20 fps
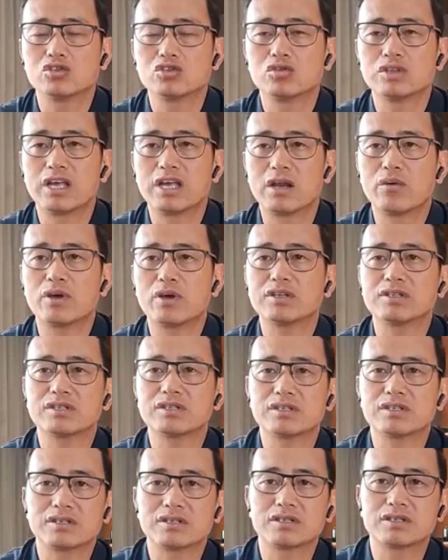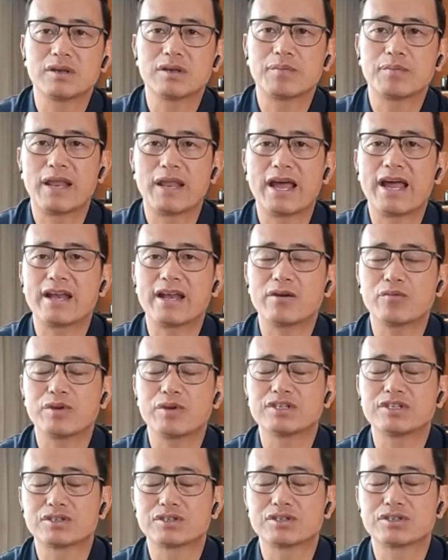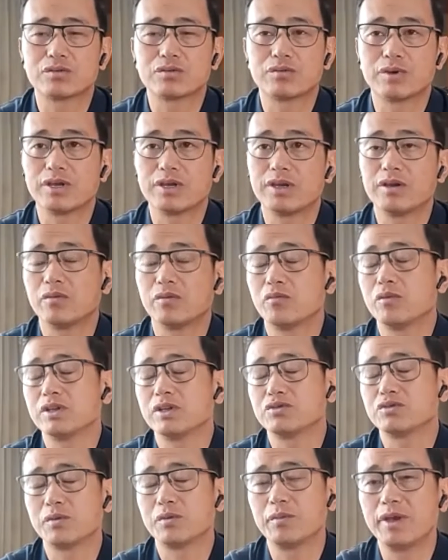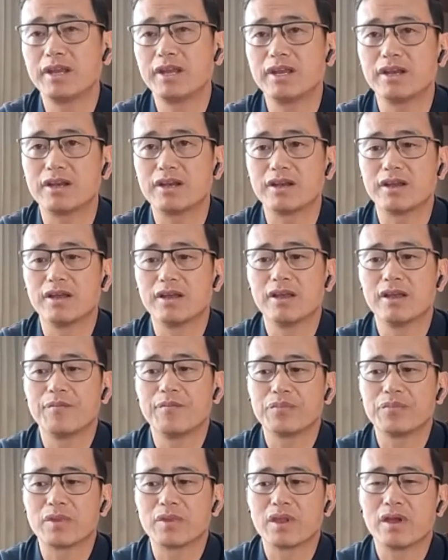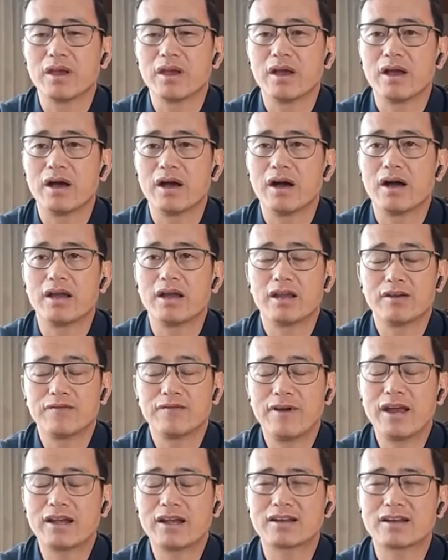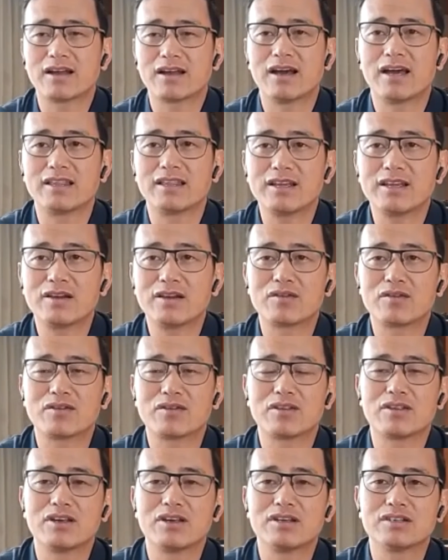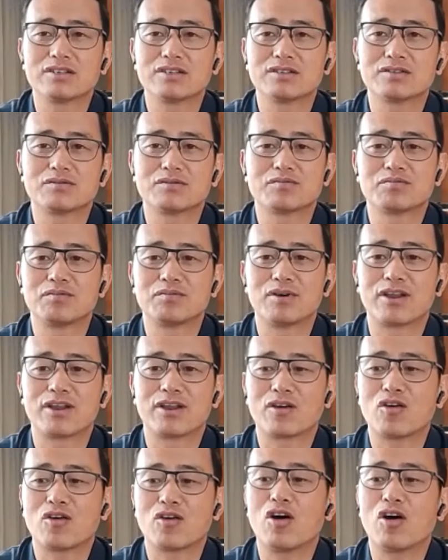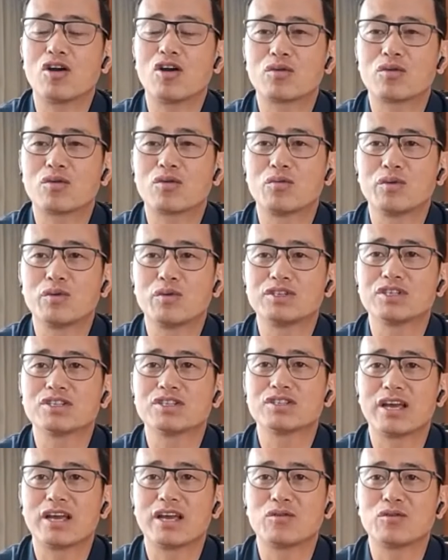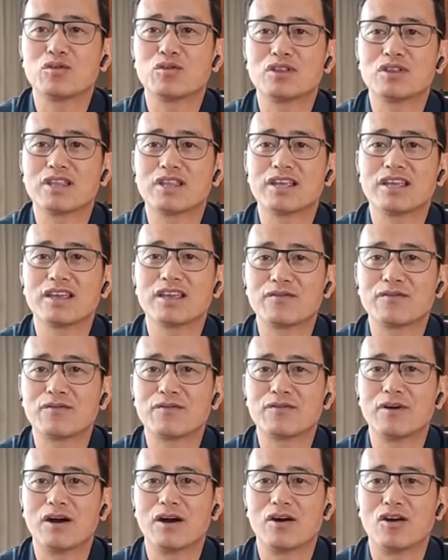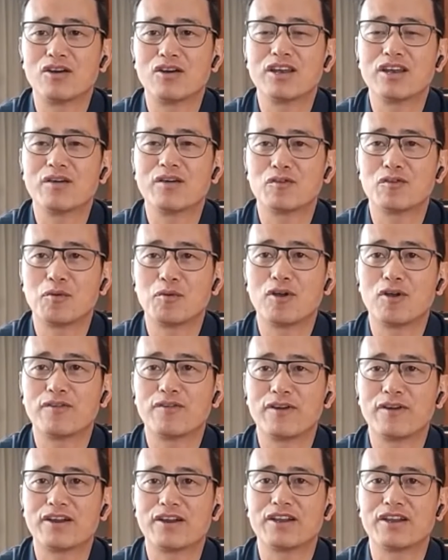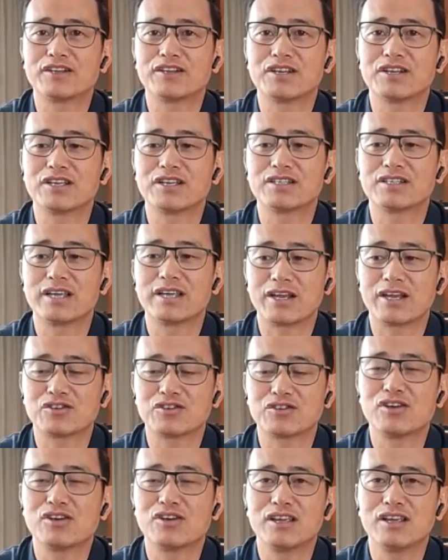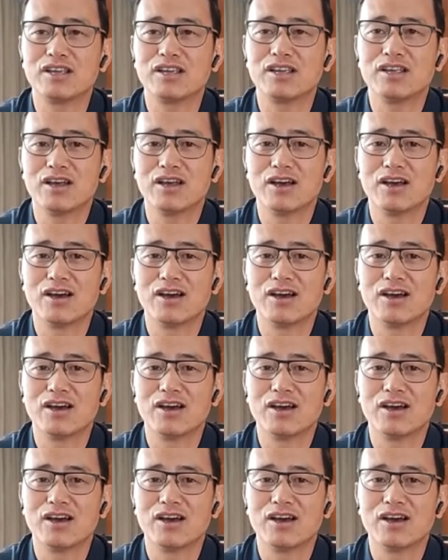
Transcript: So that was the plan which we made it. In fact, I think there's a record which is, I don't think if All India Football Federation has actually